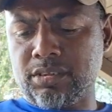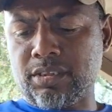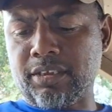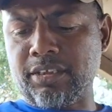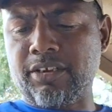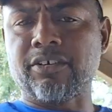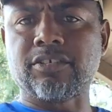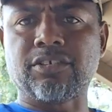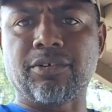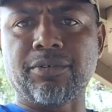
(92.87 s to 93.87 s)
a year or
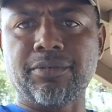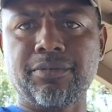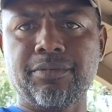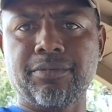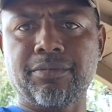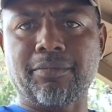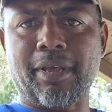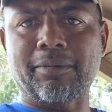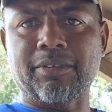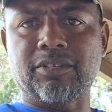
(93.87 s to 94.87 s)
so,
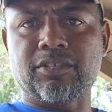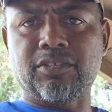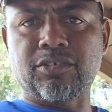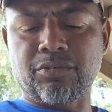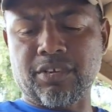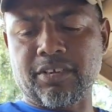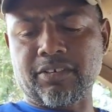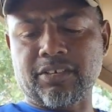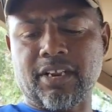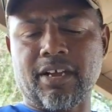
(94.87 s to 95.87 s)
maybe 2
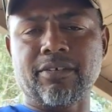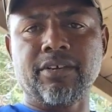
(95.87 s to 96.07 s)
years now,